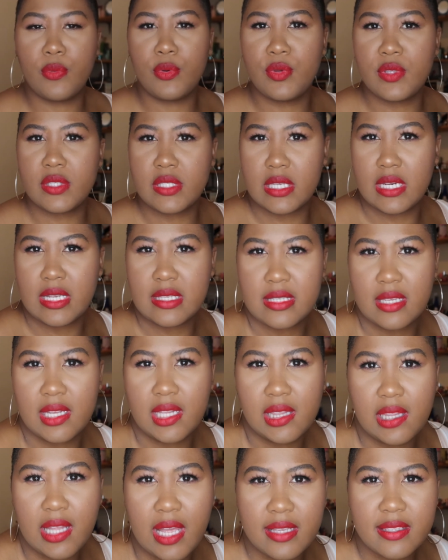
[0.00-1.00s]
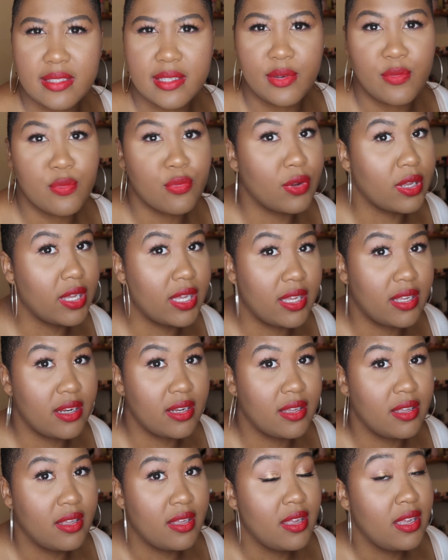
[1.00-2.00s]
Woo is that it's a classic red.
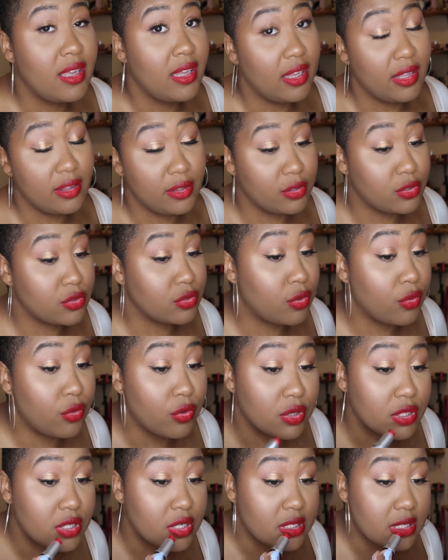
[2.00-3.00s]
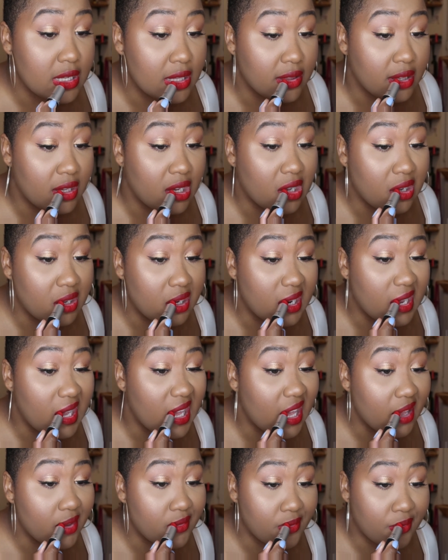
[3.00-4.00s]
It looks gorgeous, I think, on
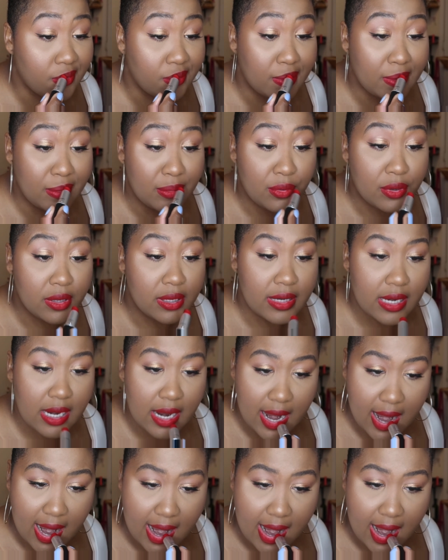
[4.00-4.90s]
everyone.